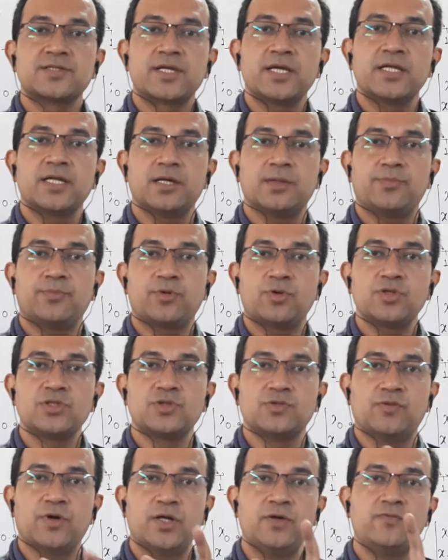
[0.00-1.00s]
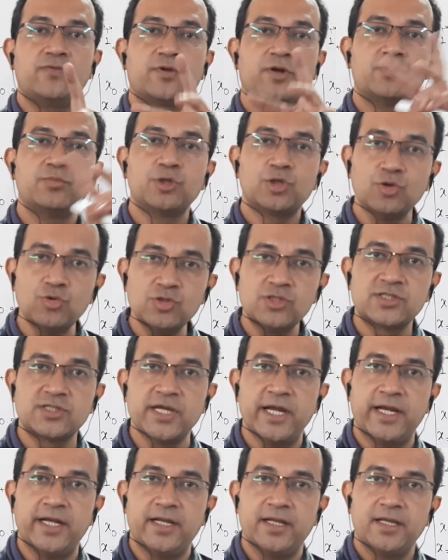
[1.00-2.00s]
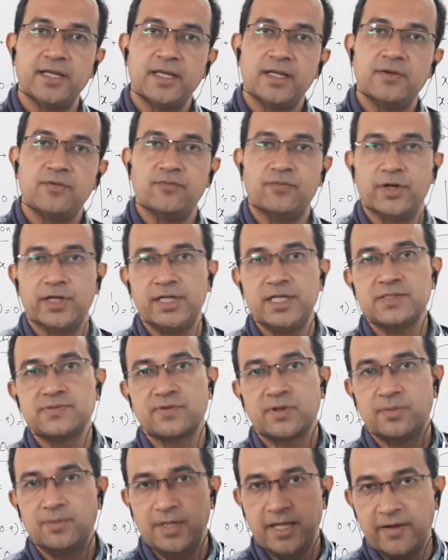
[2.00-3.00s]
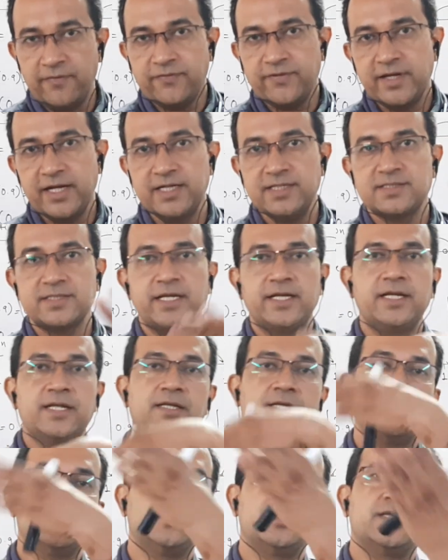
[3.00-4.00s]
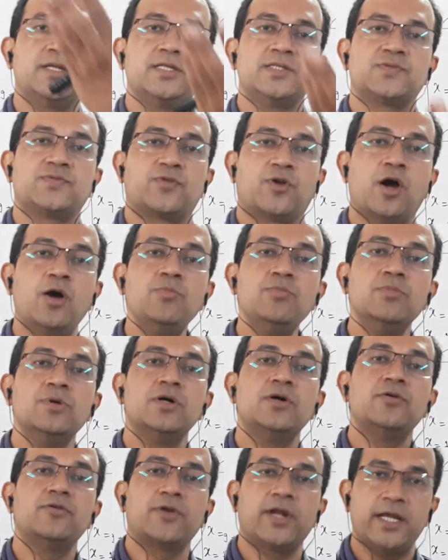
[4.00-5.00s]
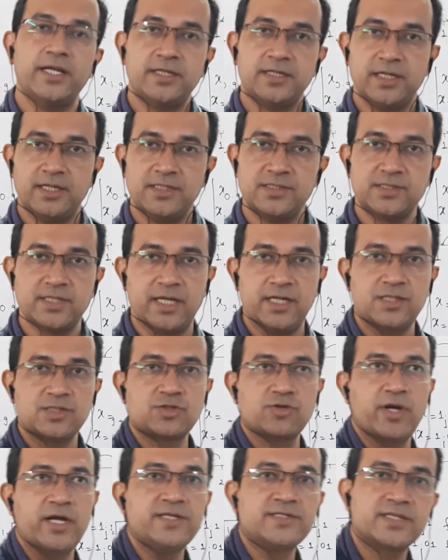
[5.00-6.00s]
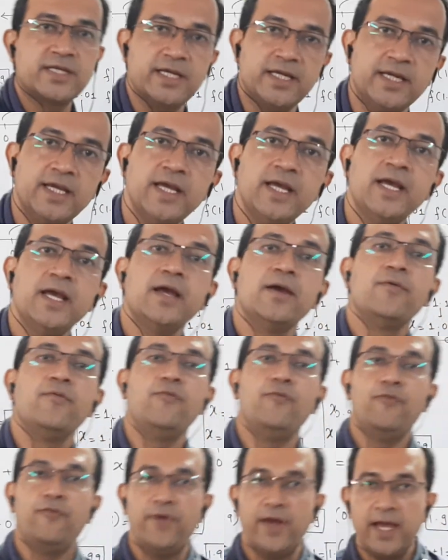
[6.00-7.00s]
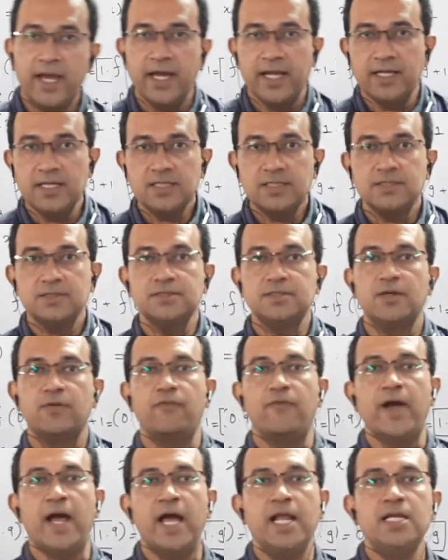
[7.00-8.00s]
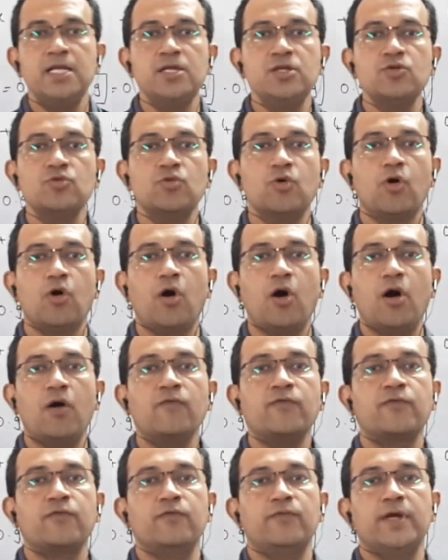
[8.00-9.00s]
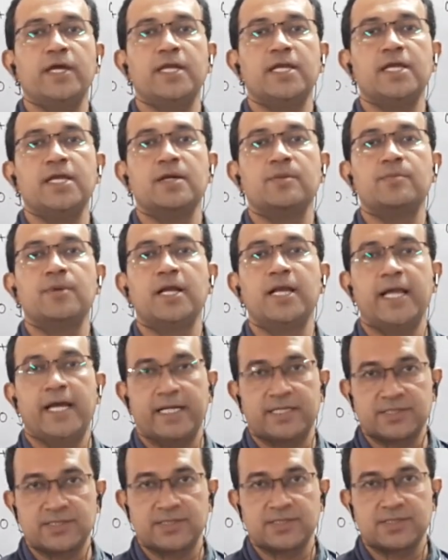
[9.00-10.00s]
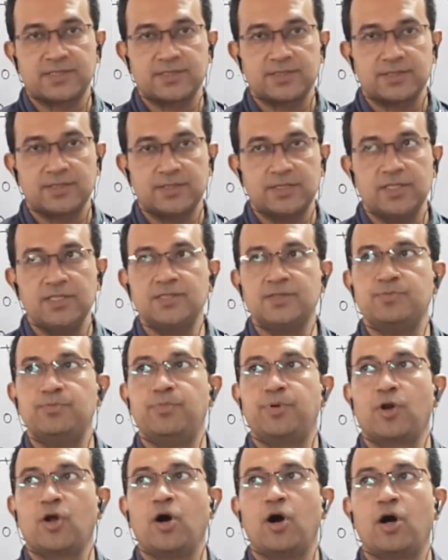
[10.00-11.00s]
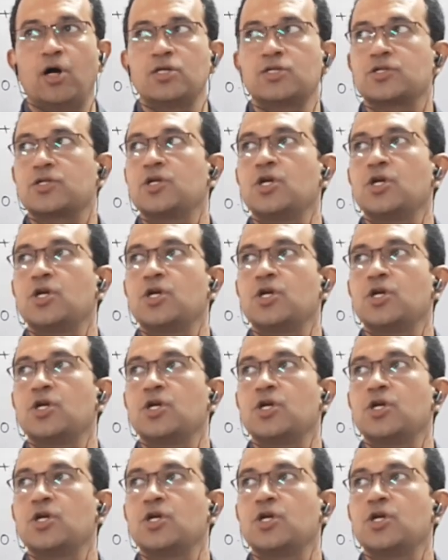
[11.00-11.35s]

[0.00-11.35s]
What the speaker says: can approach 1 from two sides. One is from left hand side, there is from right hand side. So I say, when the value of variable x is brought